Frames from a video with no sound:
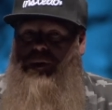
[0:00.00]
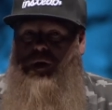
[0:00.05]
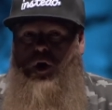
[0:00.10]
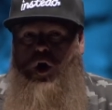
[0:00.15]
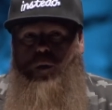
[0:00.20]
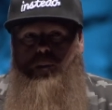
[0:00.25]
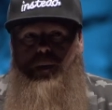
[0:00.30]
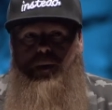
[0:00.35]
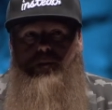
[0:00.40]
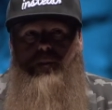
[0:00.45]
an
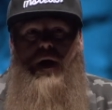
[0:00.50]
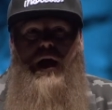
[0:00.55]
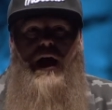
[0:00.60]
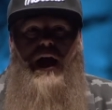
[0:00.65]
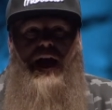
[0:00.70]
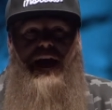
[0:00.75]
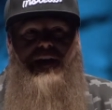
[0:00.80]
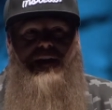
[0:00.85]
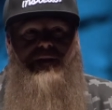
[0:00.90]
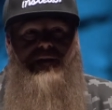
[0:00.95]
open
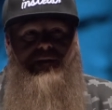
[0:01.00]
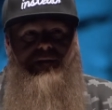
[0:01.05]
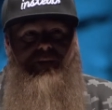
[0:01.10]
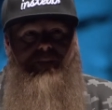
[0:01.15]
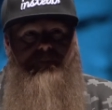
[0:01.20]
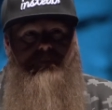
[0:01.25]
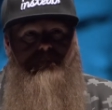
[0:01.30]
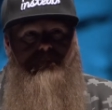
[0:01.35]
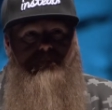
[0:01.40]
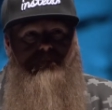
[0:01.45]
mind
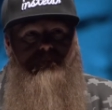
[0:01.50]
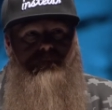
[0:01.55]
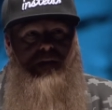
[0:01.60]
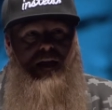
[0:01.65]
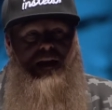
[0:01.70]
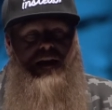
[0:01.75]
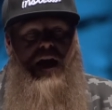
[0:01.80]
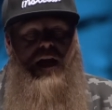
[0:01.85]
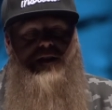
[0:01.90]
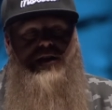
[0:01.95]

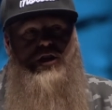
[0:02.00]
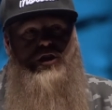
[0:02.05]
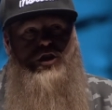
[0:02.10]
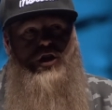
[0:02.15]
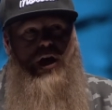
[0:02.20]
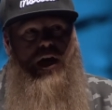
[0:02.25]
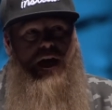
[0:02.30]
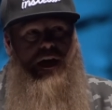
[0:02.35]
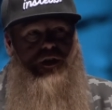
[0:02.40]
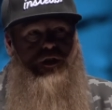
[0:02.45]
and not to
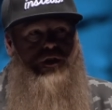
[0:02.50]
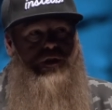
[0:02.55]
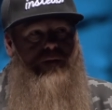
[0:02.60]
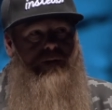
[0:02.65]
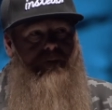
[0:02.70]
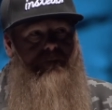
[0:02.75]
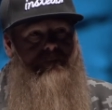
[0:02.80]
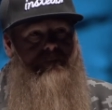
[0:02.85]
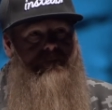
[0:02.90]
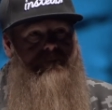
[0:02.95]
judge
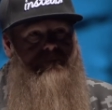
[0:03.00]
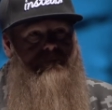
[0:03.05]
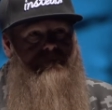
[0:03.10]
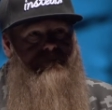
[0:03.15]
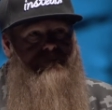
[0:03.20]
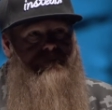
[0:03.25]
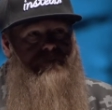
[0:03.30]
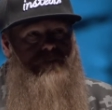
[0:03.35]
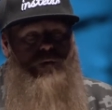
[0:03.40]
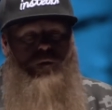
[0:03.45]

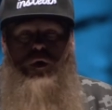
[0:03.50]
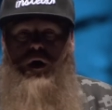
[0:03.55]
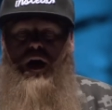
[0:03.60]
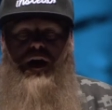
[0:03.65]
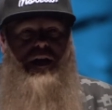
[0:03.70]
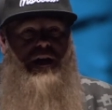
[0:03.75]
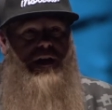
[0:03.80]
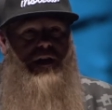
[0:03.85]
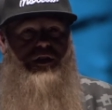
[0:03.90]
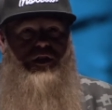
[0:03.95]
we're not going to